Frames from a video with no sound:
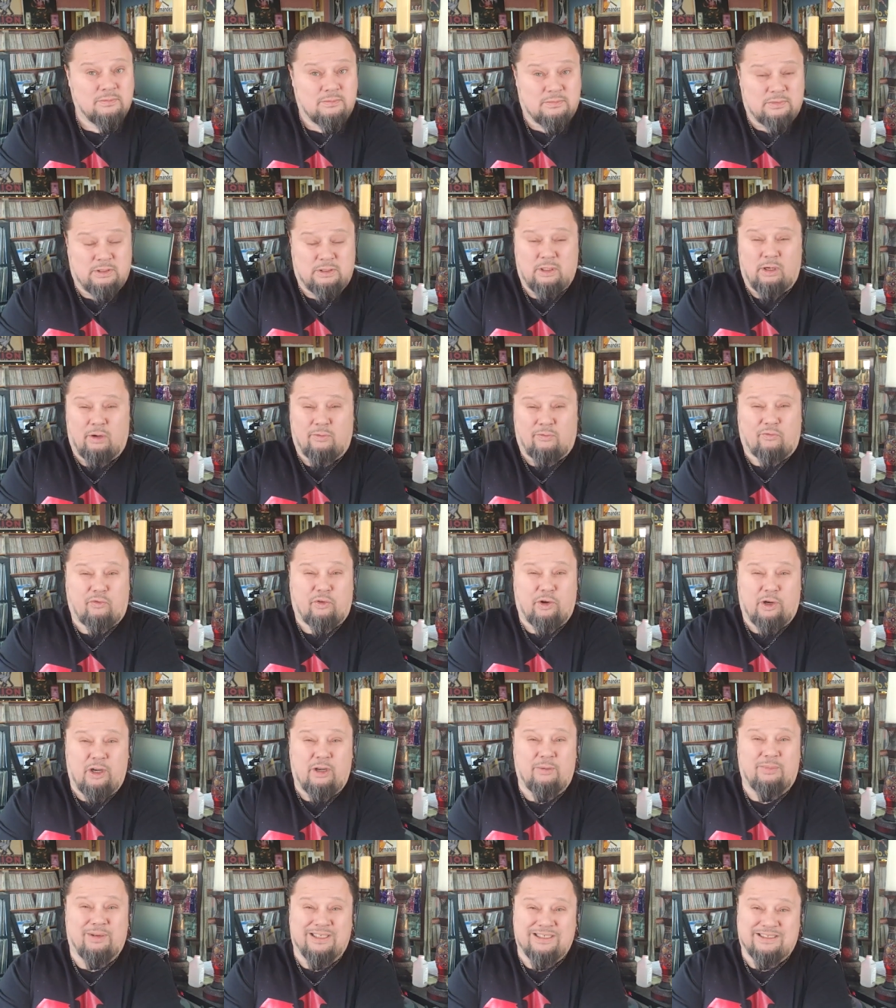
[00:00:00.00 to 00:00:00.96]
You know,
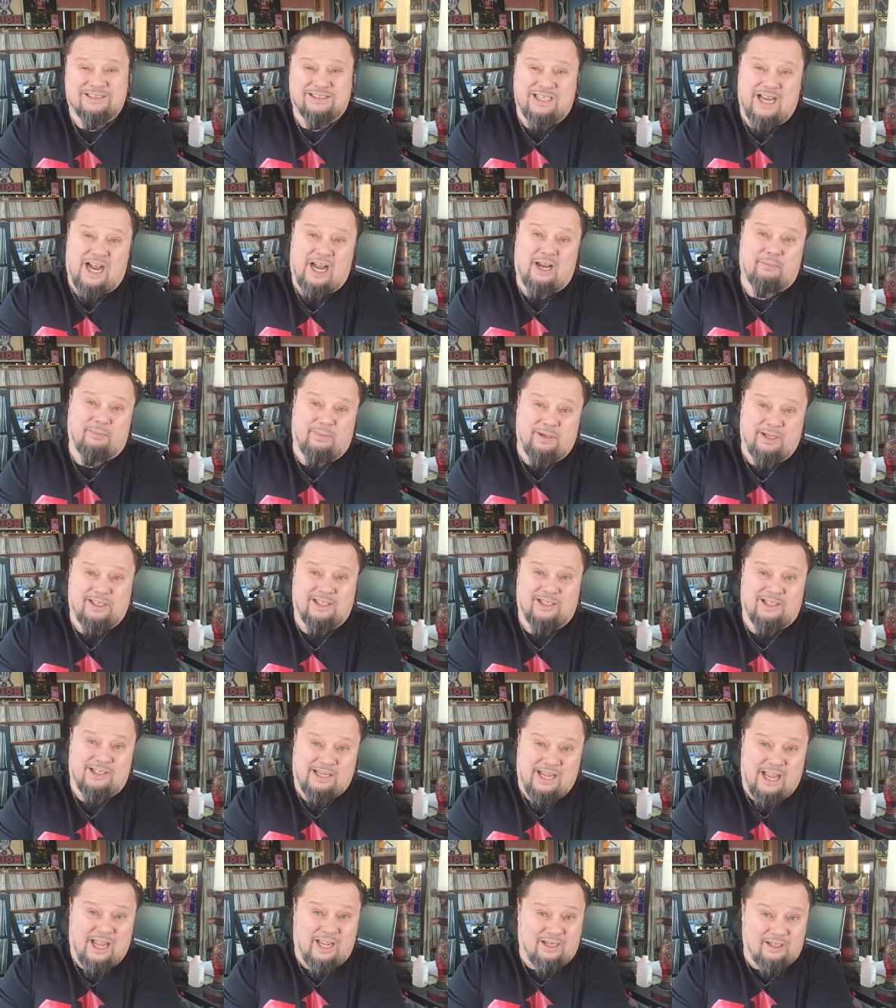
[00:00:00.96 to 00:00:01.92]
freedom is not being in
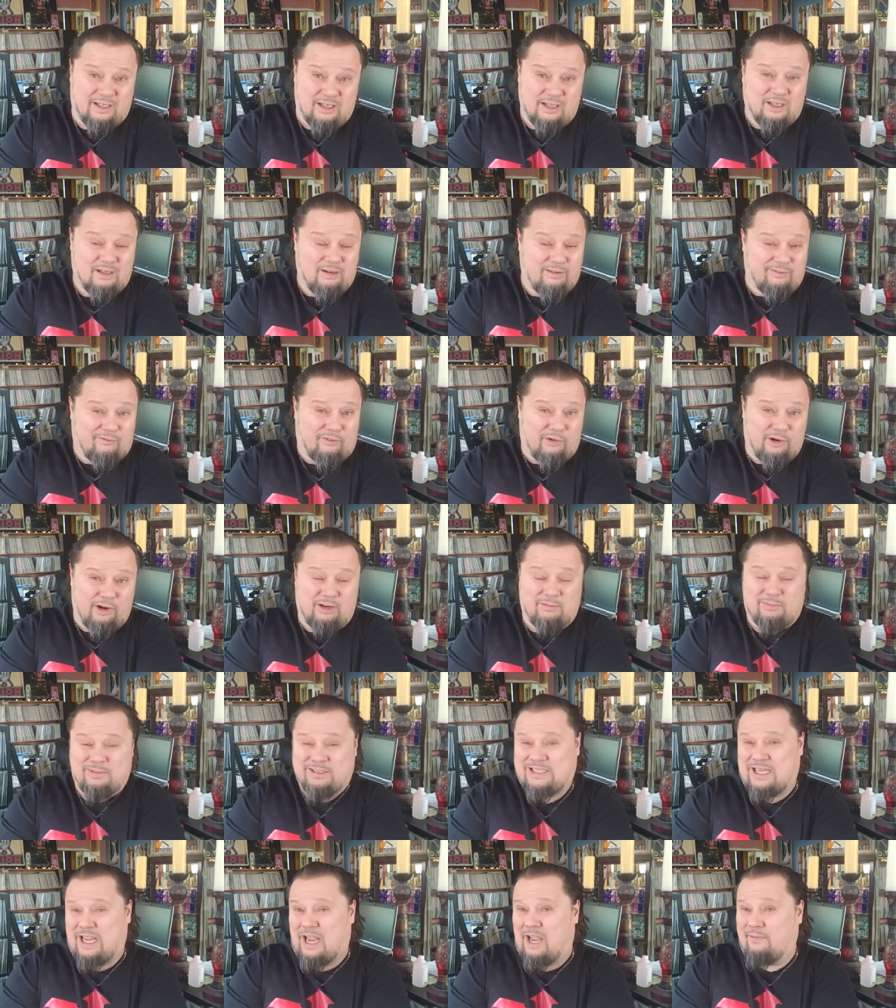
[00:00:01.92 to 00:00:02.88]
debt. Freedom
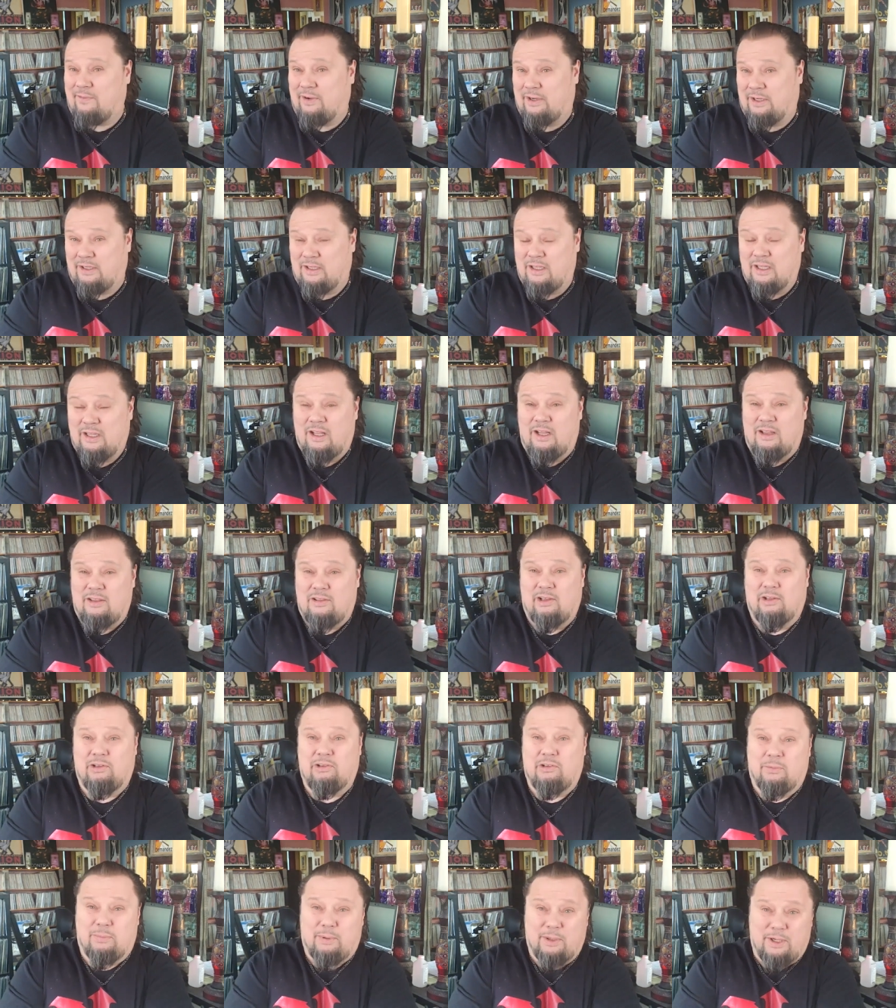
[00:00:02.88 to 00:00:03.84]
is having the
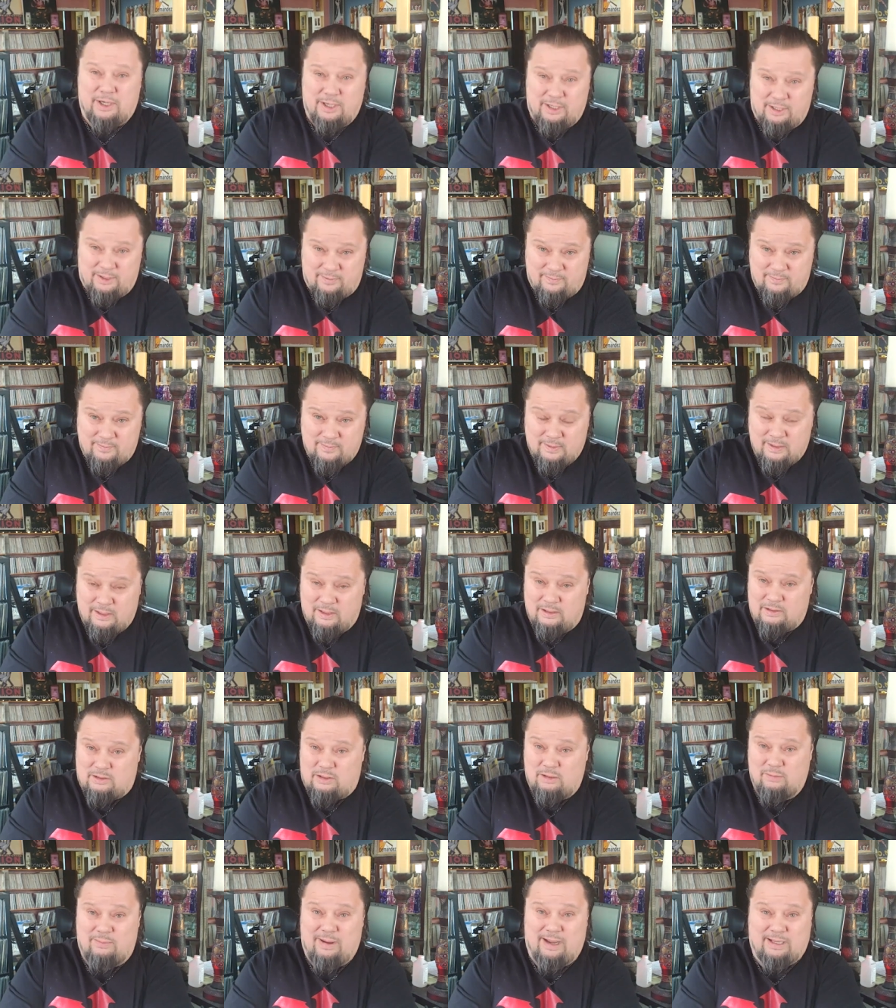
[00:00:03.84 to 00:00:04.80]
liberty
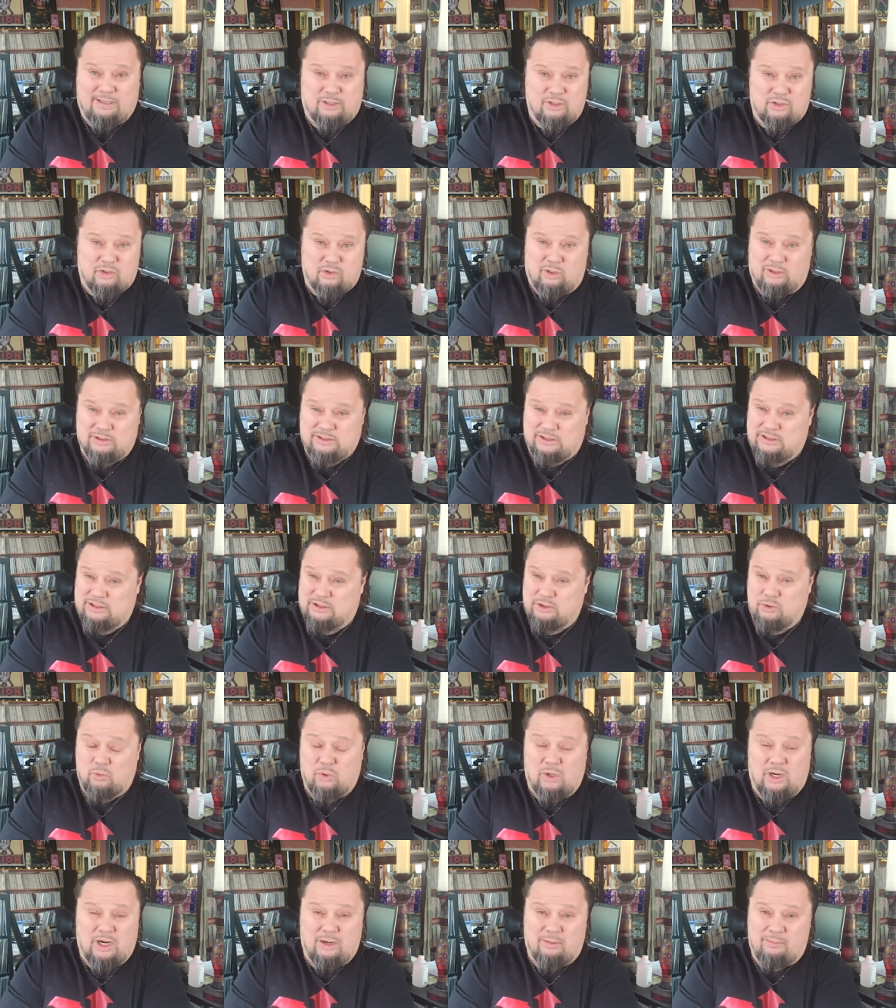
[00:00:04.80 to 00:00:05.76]
to make the choices you
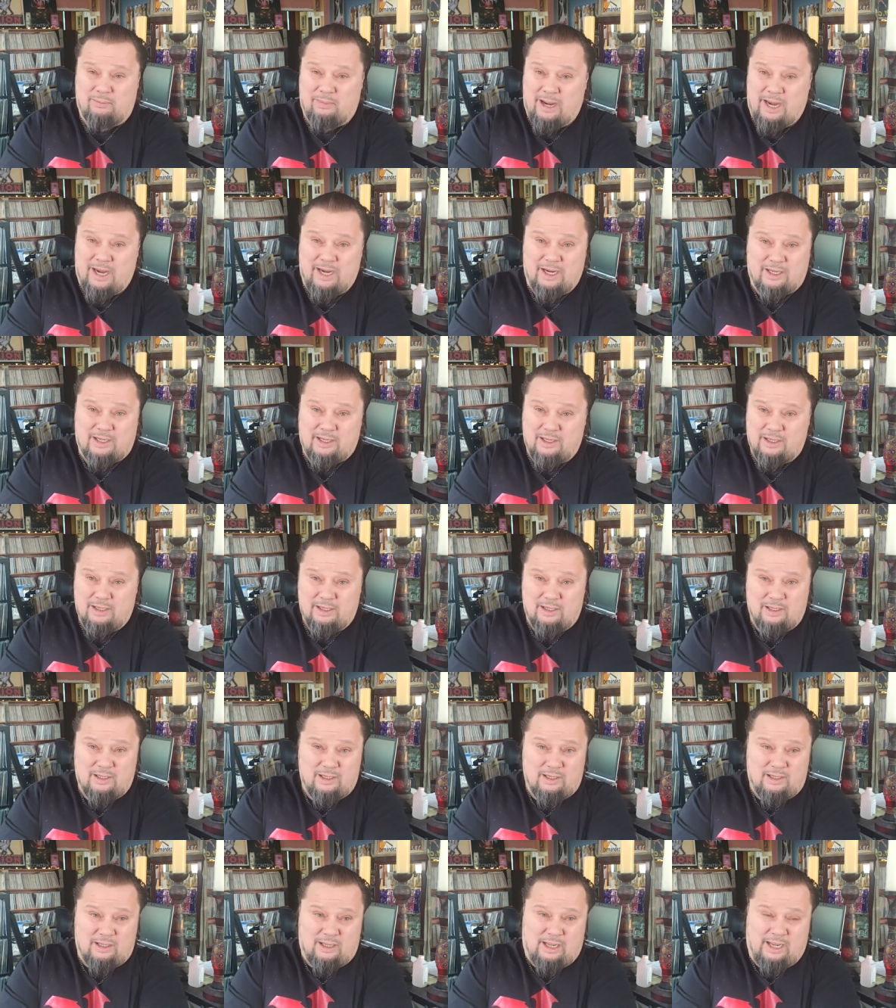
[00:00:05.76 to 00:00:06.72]
want to make.
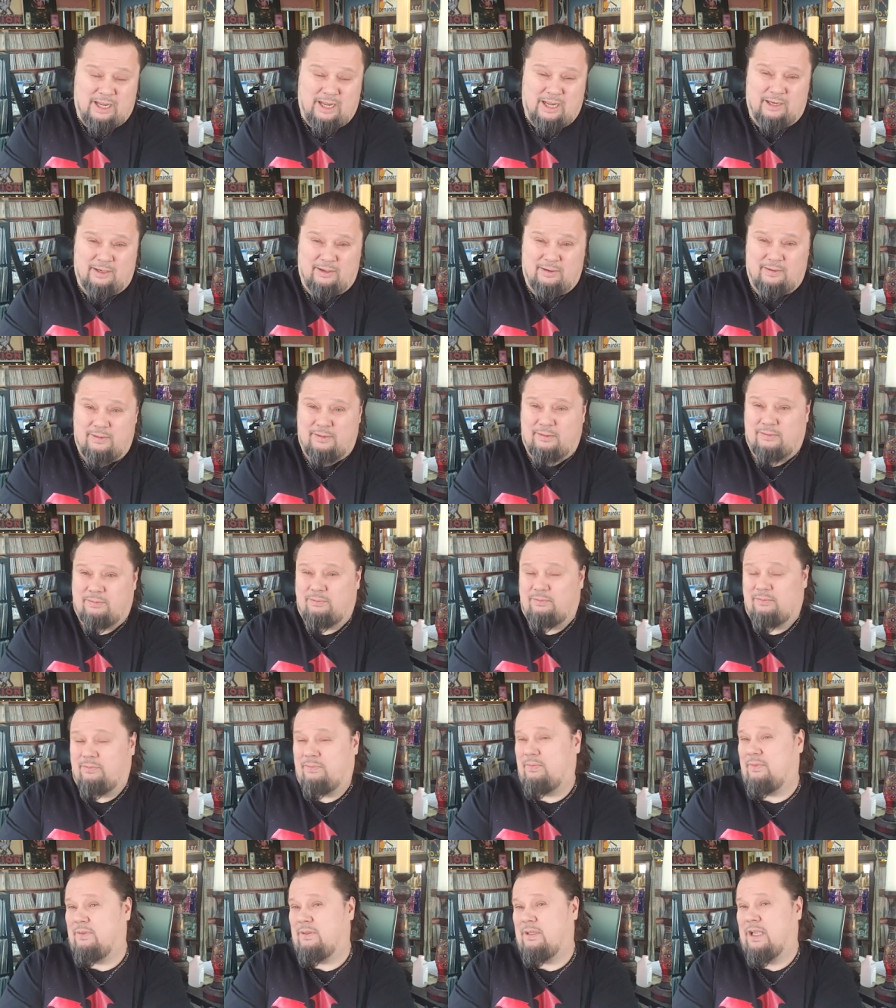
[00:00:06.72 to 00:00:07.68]
And
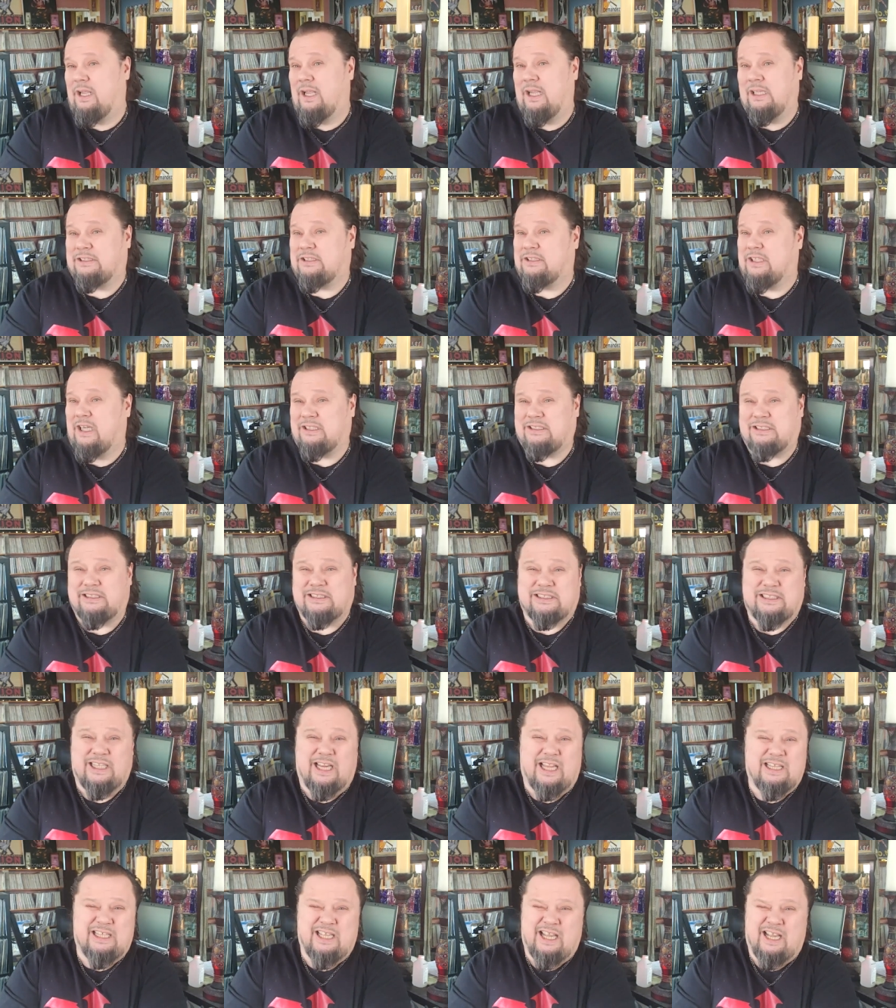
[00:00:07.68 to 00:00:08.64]
it's not to
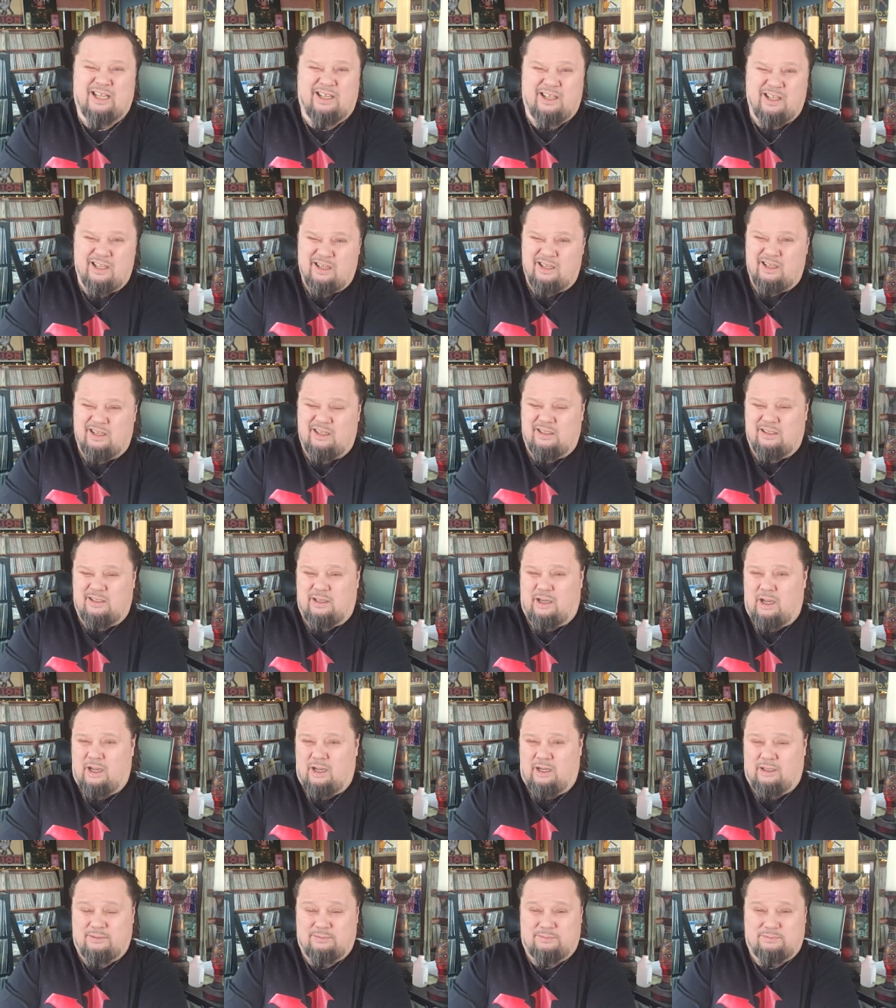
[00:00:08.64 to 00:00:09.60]
say that
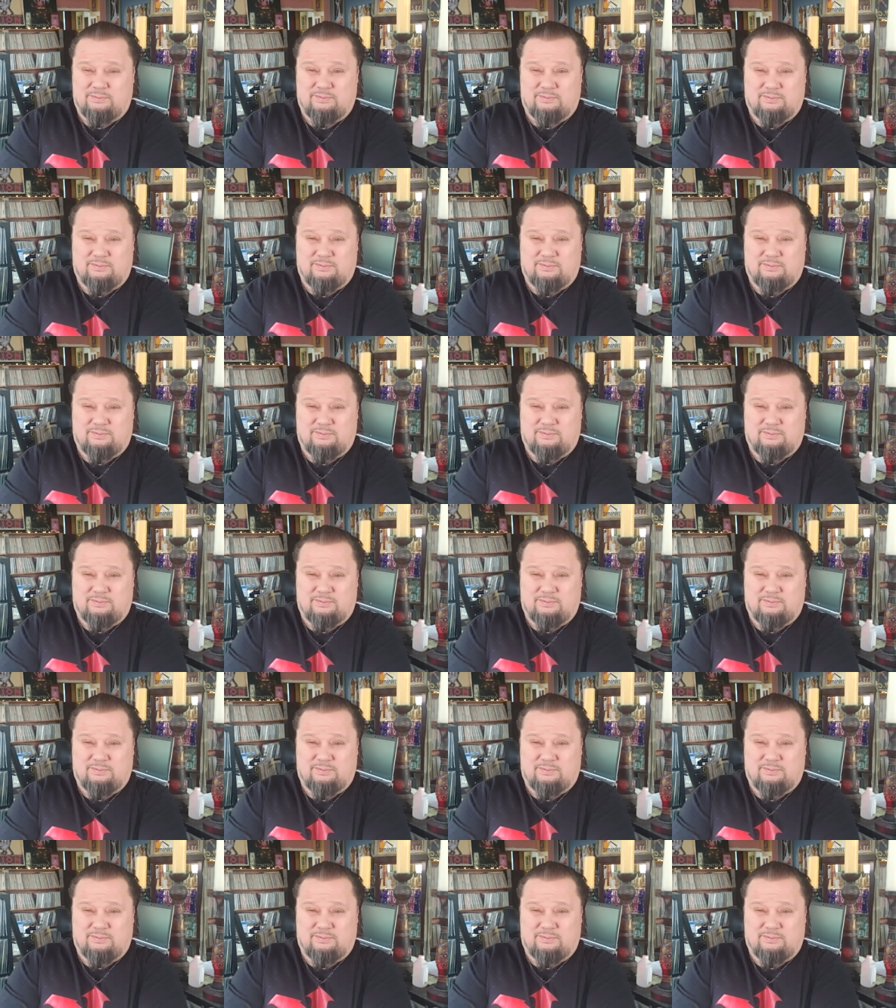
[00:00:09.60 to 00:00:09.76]
uh,